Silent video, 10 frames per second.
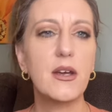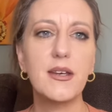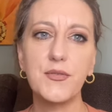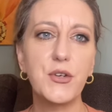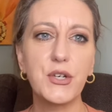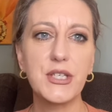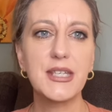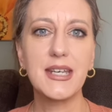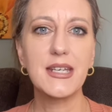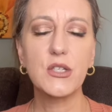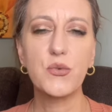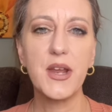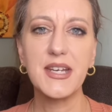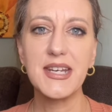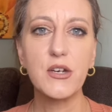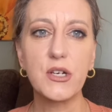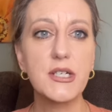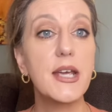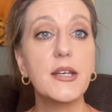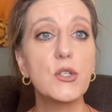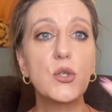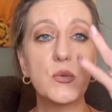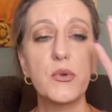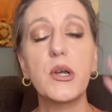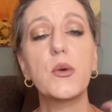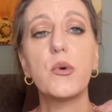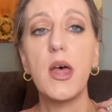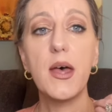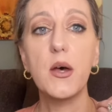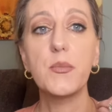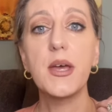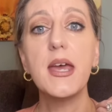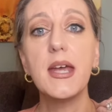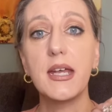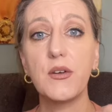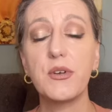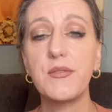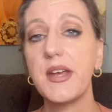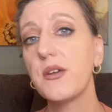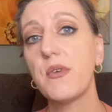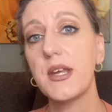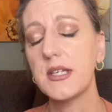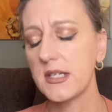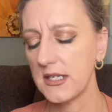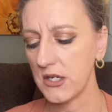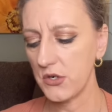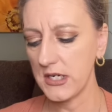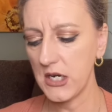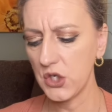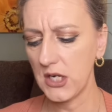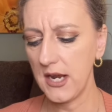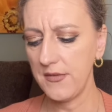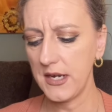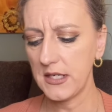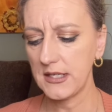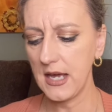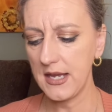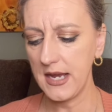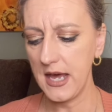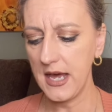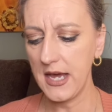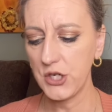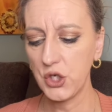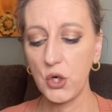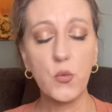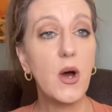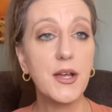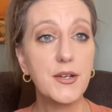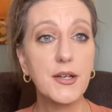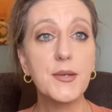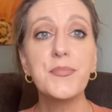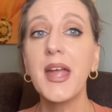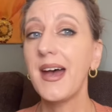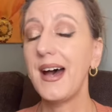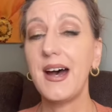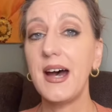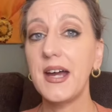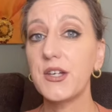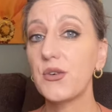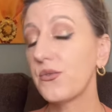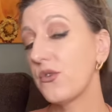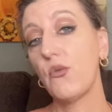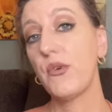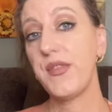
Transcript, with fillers: if your skin gets red and irritated, turmeric will help get rid of any redness and irritation. And then it's got ashwagandha. I don't know what